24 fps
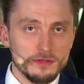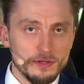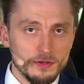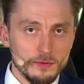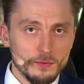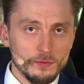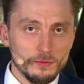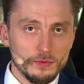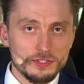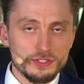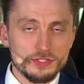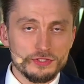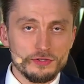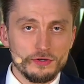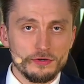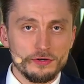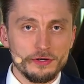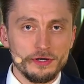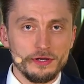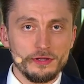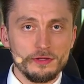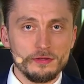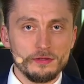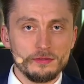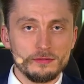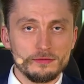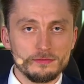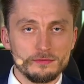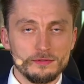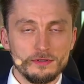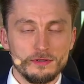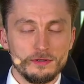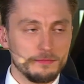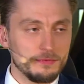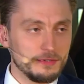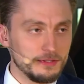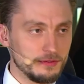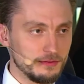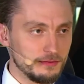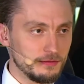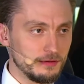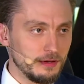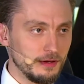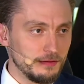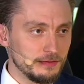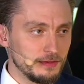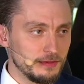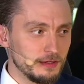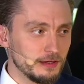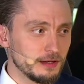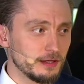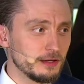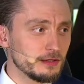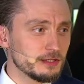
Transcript: we're sorry, but I think our